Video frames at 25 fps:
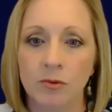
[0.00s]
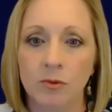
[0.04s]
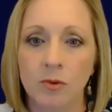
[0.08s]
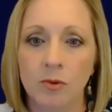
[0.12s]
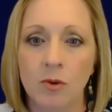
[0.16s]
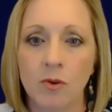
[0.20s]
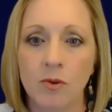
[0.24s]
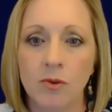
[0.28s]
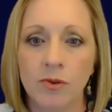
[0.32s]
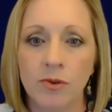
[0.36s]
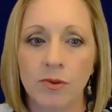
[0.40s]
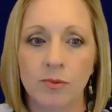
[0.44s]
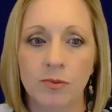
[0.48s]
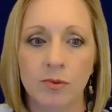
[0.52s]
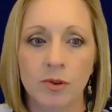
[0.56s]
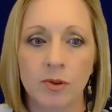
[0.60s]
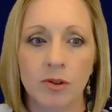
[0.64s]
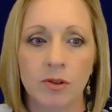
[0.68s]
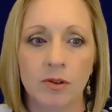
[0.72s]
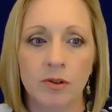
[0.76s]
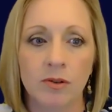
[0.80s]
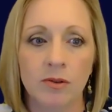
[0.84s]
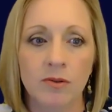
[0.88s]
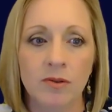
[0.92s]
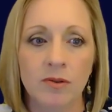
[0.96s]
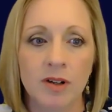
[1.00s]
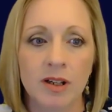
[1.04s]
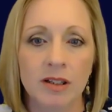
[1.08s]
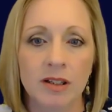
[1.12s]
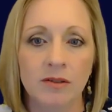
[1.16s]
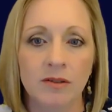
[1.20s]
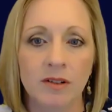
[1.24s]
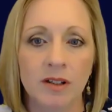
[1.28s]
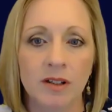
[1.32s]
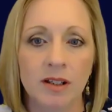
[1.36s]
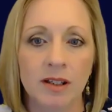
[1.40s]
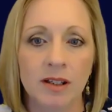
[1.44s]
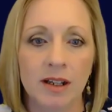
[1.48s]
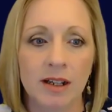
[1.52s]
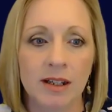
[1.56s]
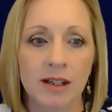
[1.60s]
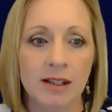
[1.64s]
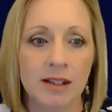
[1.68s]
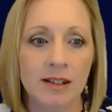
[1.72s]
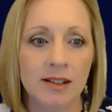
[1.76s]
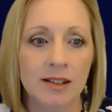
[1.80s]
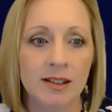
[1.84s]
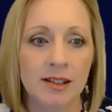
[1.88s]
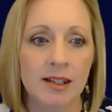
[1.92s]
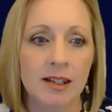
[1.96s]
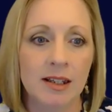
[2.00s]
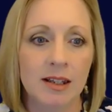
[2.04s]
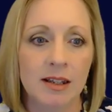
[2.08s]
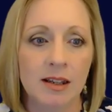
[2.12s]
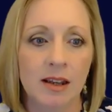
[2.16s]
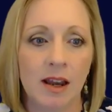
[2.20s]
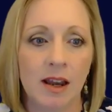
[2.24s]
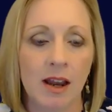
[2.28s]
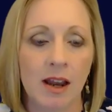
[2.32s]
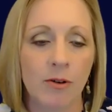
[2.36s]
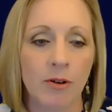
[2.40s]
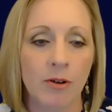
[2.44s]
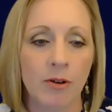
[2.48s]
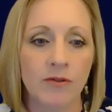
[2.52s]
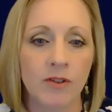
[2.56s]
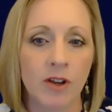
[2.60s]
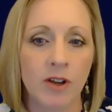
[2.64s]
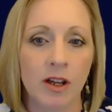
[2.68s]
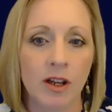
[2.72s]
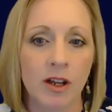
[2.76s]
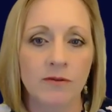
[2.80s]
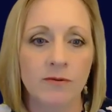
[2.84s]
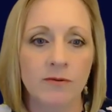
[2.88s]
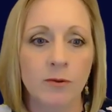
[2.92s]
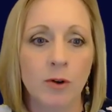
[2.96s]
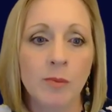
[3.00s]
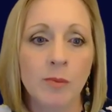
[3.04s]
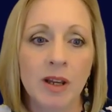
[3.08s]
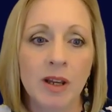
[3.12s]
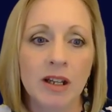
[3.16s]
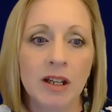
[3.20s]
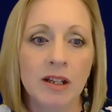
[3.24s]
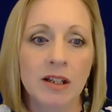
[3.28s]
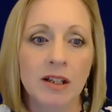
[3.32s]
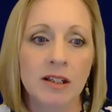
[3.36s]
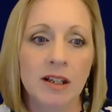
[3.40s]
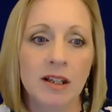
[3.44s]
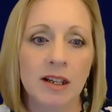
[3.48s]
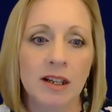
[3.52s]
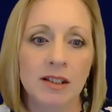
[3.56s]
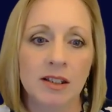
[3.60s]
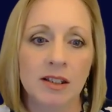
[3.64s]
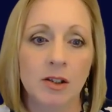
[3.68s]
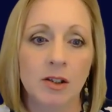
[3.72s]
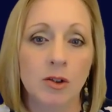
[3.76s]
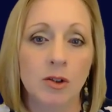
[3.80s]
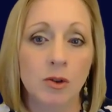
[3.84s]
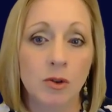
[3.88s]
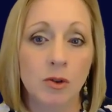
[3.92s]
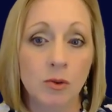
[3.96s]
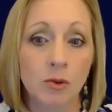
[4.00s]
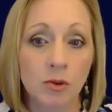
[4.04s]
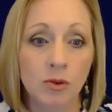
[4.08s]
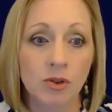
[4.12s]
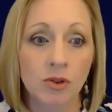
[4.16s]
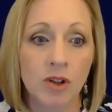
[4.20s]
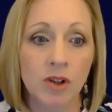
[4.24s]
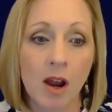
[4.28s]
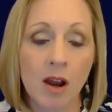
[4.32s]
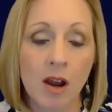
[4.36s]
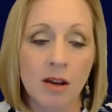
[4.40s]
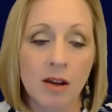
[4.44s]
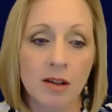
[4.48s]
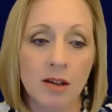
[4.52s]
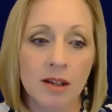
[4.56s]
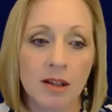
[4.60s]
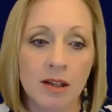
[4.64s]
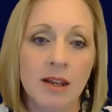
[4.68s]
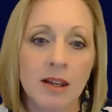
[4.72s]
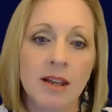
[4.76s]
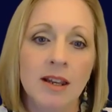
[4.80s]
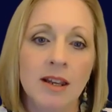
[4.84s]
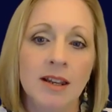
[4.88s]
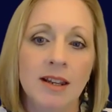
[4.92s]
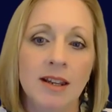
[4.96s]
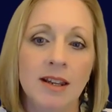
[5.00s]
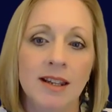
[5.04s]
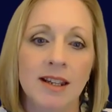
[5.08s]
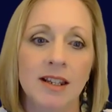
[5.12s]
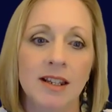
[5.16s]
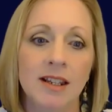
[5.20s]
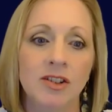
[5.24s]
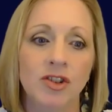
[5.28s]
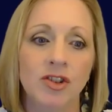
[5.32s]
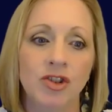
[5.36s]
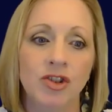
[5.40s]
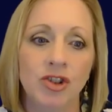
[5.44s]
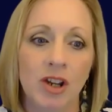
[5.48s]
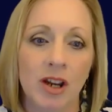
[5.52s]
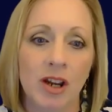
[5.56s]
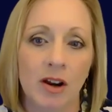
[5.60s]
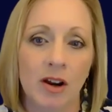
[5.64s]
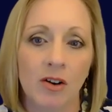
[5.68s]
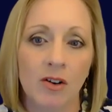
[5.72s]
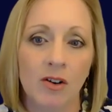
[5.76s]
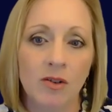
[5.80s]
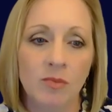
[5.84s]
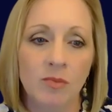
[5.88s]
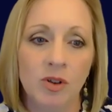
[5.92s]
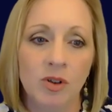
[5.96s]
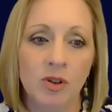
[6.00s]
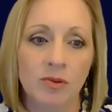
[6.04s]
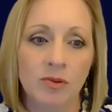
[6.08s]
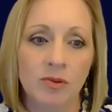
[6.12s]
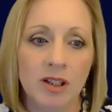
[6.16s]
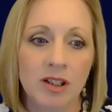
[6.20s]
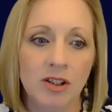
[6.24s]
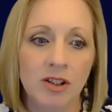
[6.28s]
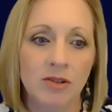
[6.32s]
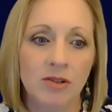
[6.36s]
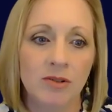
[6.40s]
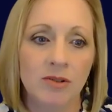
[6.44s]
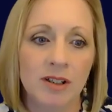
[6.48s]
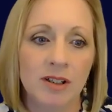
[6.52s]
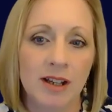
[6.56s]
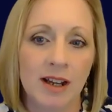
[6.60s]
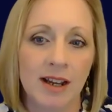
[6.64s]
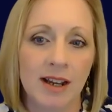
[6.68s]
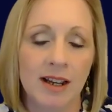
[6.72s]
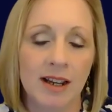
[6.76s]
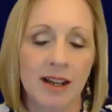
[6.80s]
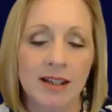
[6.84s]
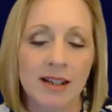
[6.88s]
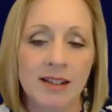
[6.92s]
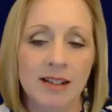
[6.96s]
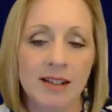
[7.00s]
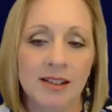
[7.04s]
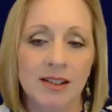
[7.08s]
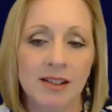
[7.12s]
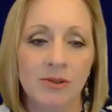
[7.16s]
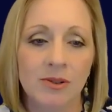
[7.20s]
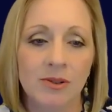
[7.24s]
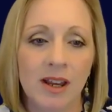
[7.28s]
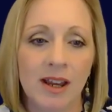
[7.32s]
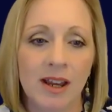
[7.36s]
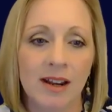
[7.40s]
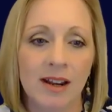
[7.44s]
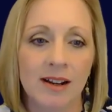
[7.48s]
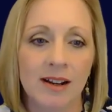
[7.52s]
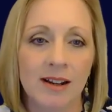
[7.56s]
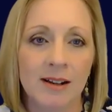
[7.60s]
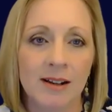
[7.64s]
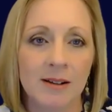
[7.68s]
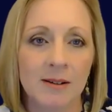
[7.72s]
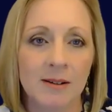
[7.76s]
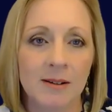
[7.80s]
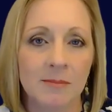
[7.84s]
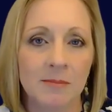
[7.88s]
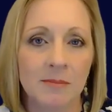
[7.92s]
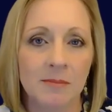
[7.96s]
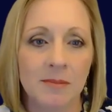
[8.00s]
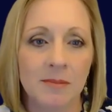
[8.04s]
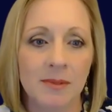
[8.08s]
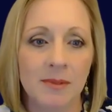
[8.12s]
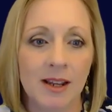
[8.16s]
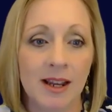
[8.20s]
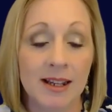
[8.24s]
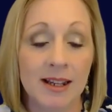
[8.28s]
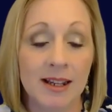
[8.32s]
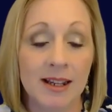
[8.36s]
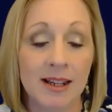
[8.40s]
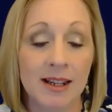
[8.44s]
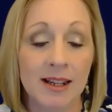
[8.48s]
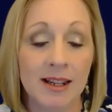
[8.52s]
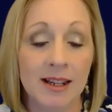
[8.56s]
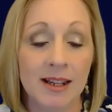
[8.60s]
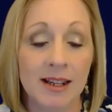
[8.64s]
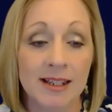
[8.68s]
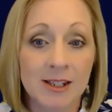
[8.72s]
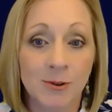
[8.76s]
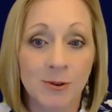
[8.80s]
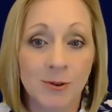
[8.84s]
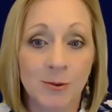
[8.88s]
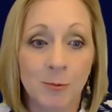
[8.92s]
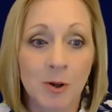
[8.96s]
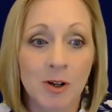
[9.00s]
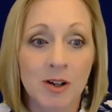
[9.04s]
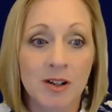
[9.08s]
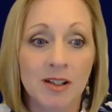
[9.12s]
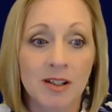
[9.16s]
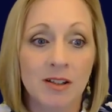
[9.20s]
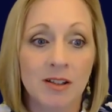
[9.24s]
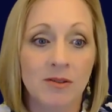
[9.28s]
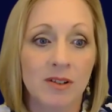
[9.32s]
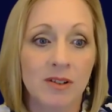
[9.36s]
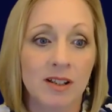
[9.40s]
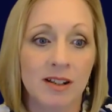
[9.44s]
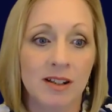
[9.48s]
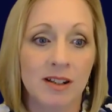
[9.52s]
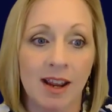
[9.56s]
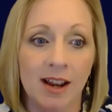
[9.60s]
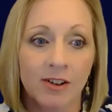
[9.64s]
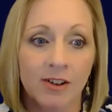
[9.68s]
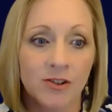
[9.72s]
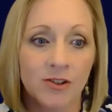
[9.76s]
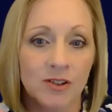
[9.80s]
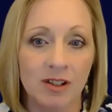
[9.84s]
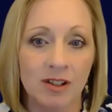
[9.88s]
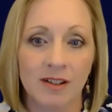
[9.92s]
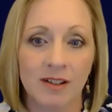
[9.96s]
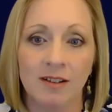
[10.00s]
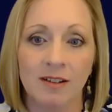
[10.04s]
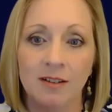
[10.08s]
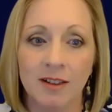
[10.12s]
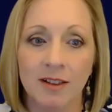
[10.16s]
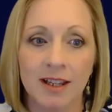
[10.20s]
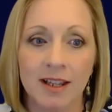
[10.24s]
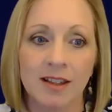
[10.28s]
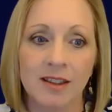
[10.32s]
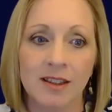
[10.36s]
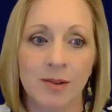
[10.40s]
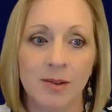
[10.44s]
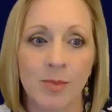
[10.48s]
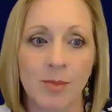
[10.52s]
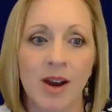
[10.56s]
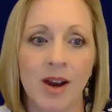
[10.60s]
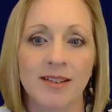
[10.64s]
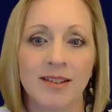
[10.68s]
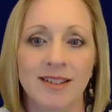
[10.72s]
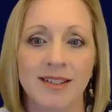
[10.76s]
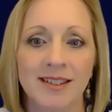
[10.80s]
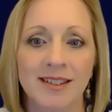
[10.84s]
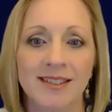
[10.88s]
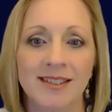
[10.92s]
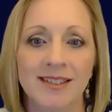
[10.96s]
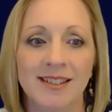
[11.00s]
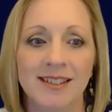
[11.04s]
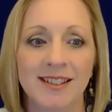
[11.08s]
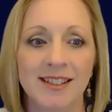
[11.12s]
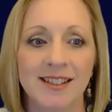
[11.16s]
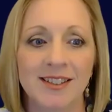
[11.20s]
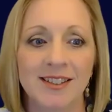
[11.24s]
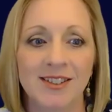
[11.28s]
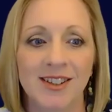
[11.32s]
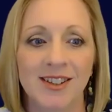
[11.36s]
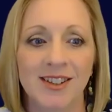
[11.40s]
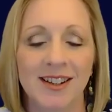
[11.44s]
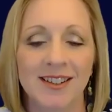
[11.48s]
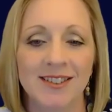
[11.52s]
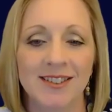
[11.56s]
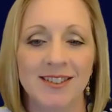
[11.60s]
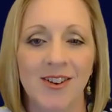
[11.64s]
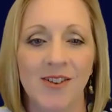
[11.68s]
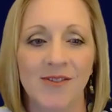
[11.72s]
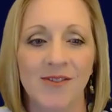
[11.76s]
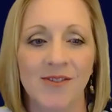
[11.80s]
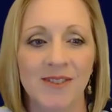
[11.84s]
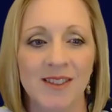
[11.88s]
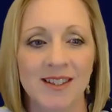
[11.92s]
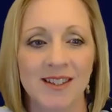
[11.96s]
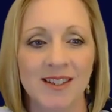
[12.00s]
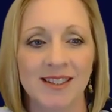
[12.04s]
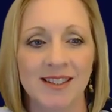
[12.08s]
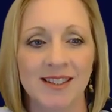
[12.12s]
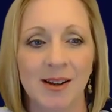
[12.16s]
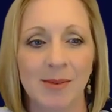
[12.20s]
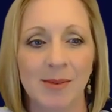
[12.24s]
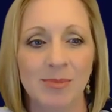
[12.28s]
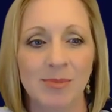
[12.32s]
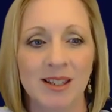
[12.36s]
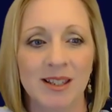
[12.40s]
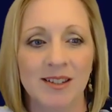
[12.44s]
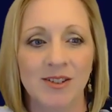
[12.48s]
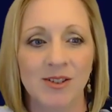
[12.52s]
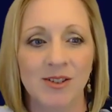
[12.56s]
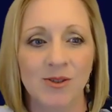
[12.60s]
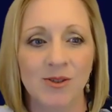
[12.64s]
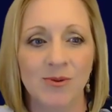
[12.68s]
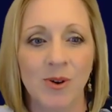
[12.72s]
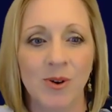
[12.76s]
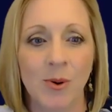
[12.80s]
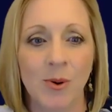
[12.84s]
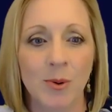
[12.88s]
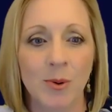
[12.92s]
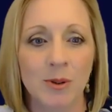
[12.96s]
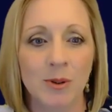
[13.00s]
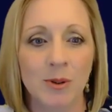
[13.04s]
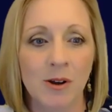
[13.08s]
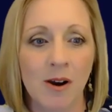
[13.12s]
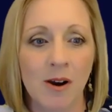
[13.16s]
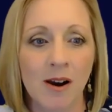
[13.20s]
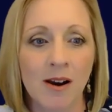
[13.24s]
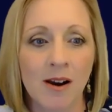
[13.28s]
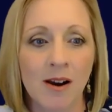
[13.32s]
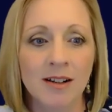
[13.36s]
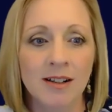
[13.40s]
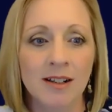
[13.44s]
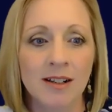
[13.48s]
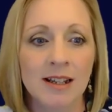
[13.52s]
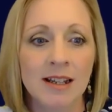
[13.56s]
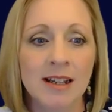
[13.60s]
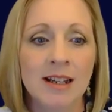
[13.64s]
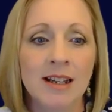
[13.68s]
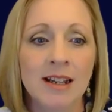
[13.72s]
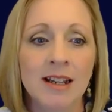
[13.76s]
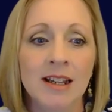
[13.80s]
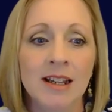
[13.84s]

scroll through and you can kind of see how I've got it formatted as a Google Doc. It's shared between you and I so that I can see your work. You can actually click the boxes and it checks off the steps as you go along.